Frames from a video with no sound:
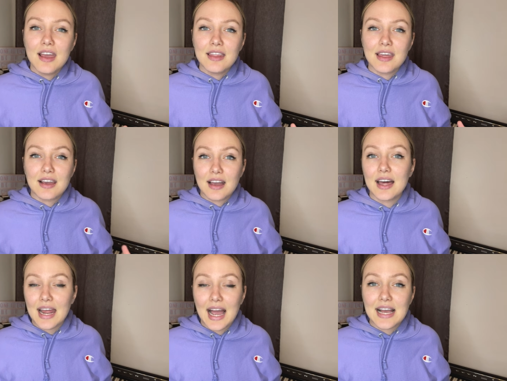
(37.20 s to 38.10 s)
that God
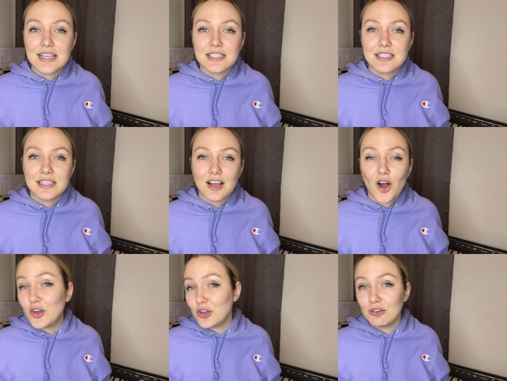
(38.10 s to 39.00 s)
has
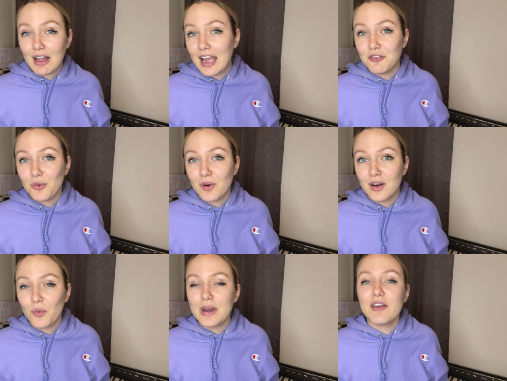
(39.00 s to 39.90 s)
on your life or
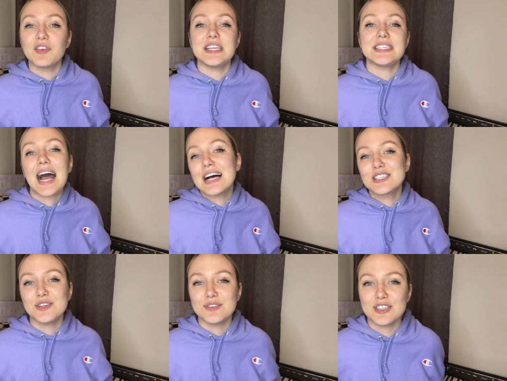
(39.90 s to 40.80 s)
whatever He's asked
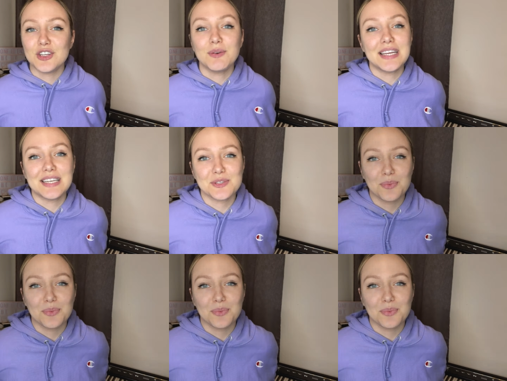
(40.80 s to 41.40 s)
you to do in His